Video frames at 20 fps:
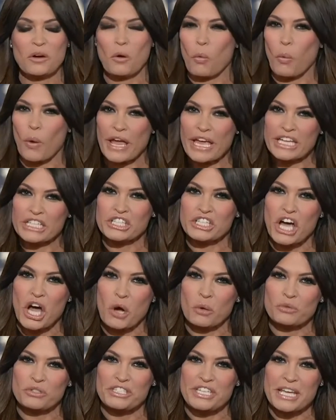We
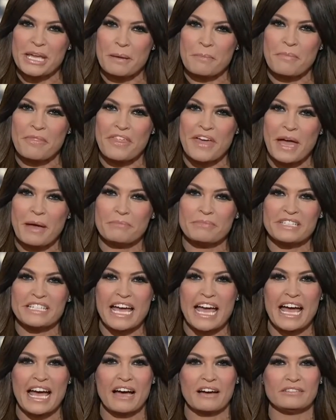don't dim them
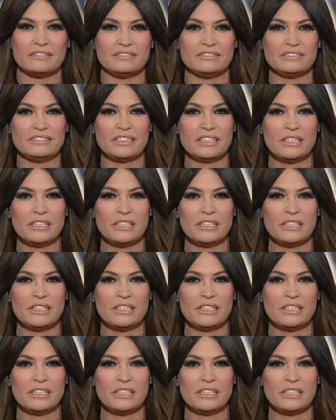down.